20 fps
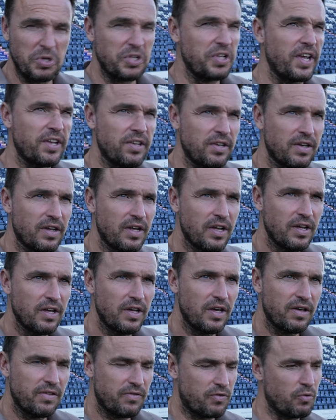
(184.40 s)
we didn't.
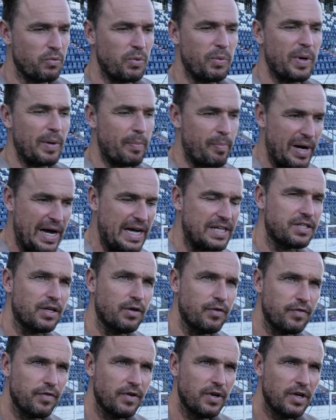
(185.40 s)
Thought we were
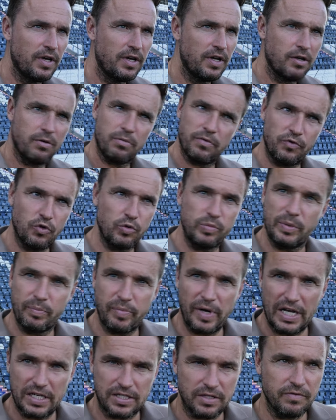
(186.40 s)
passive. No, been
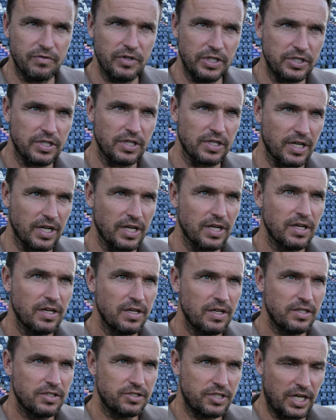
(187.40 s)
passive recently.
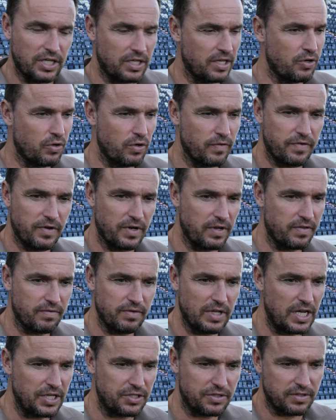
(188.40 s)
Certainly not for the
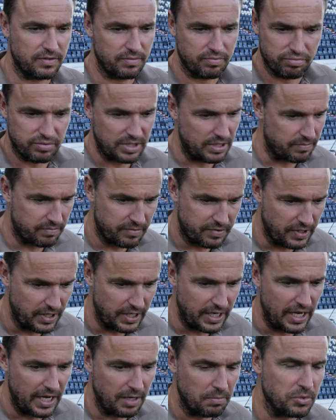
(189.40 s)
last three
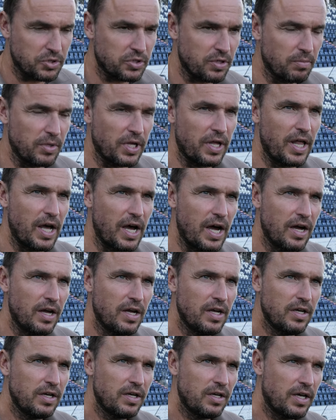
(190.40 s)
games, something like
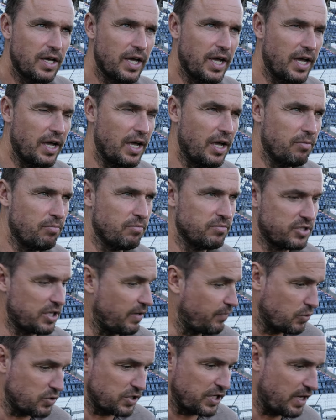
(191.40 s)
that.
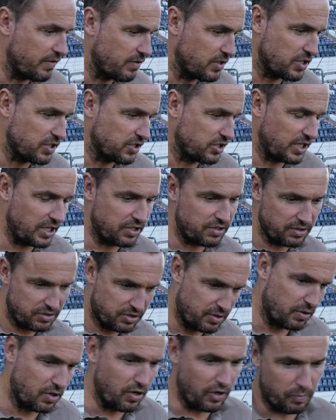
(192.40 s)
Civil service, etc.
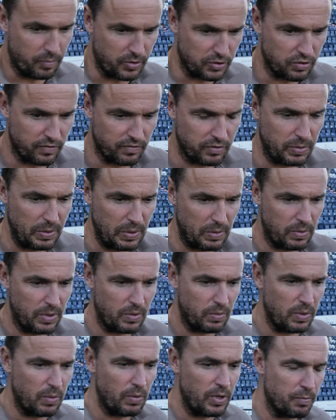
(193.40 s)
Suit Cuthbert's, obviously,
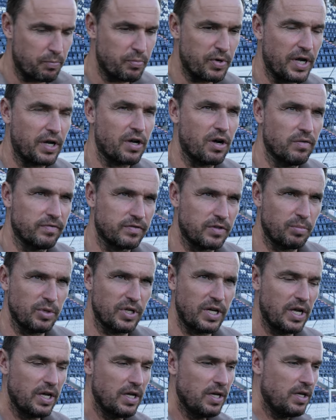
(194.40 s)
we won pretty
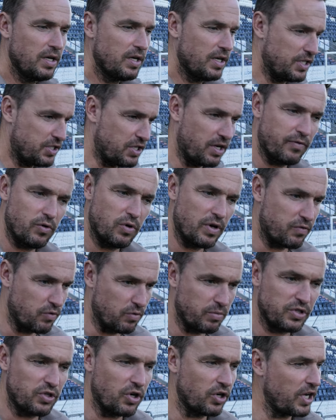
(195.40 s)
comfortably. At Civil, I
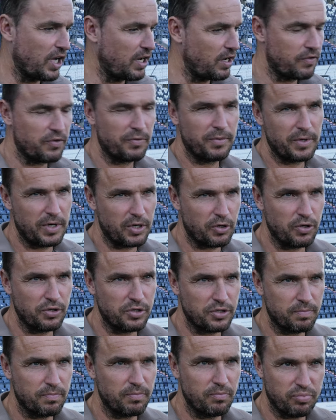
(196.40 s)
thought we dug in. I thought we were
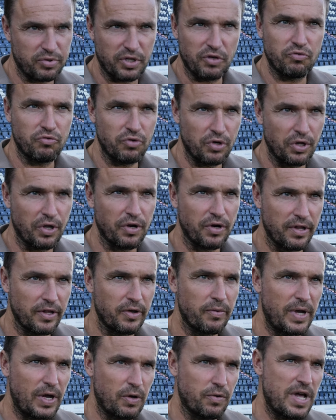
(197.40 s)
played really,
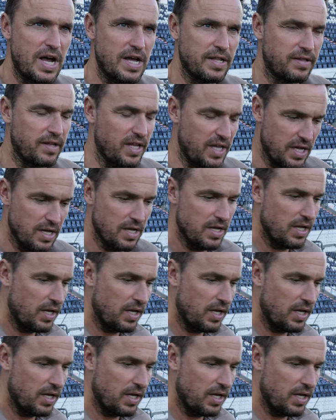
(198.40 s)
really well that day.